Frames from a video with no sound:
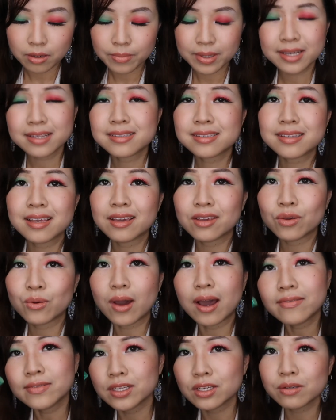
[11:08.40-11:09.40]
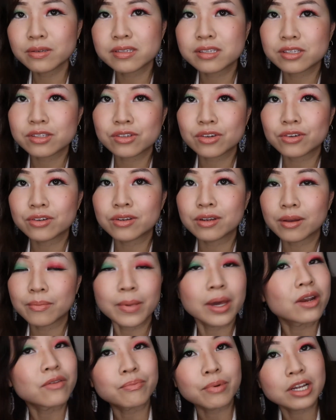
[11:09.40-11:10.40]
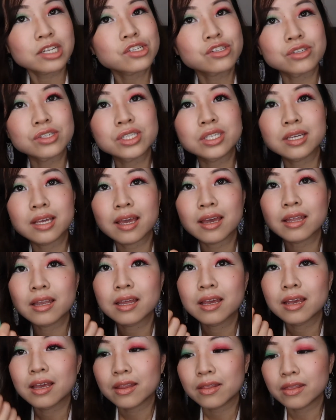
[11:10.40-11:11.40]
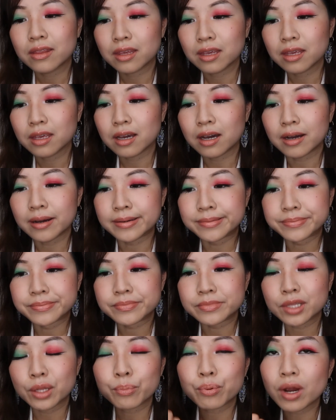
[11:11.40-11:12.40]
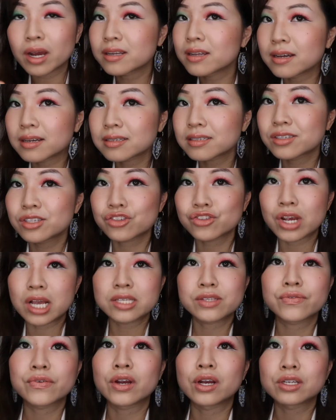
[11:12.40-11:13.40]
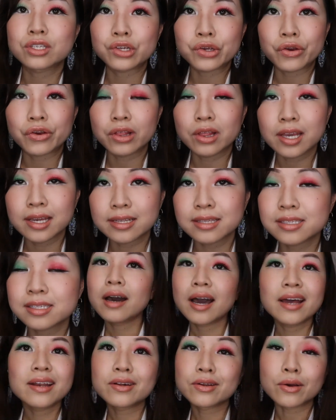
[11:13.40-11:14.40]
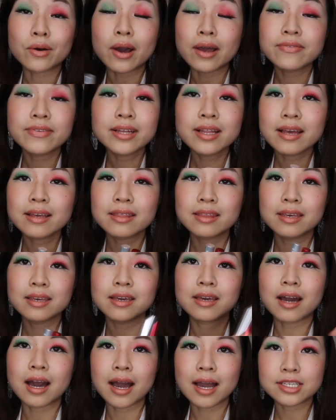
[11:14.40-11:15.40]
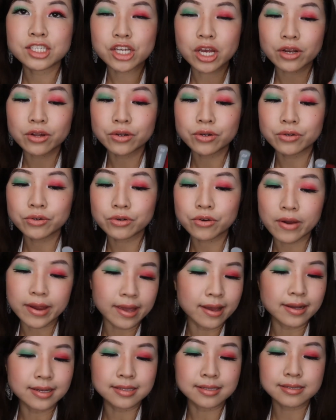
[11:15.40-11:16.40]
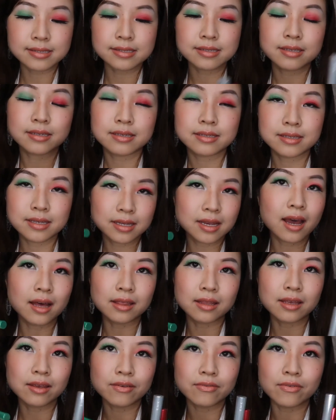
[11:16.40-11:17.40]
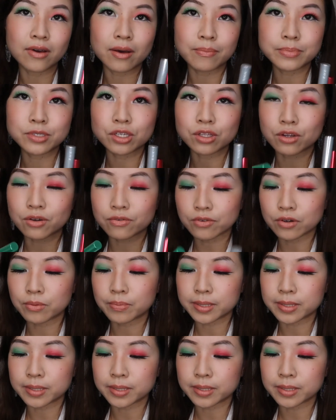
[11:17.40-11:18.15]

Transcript: But it's like you have to use a certain amount of pressure to get the product to transfer onto your lids. I don't know. I feel like the eyeshadow crayons did not live up to their full